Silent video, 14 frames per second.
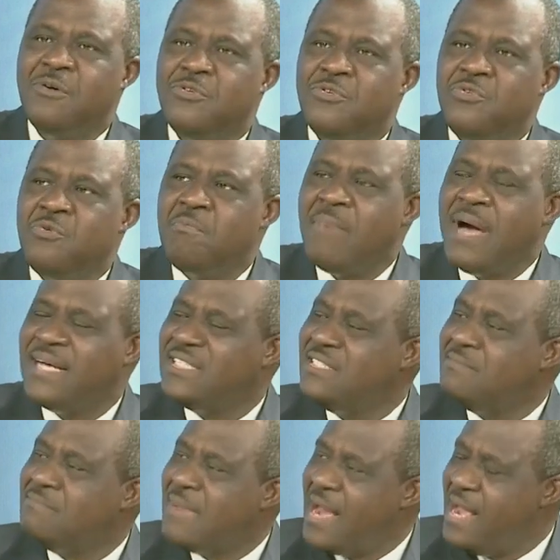do you
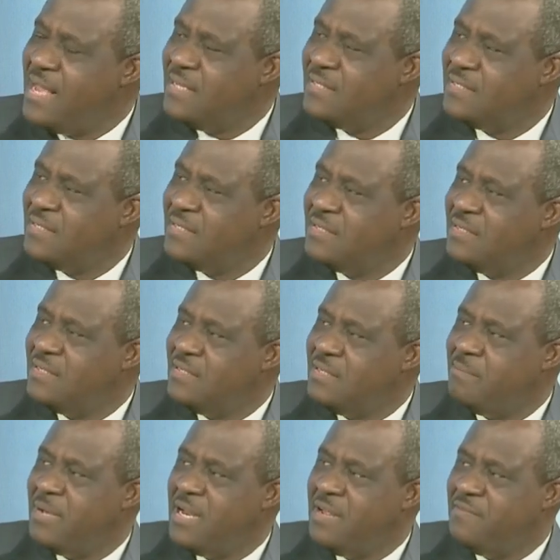maximize the
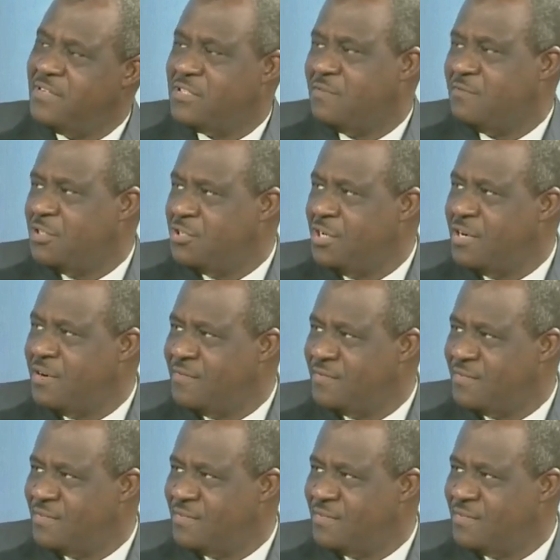benefits of the trade-offs?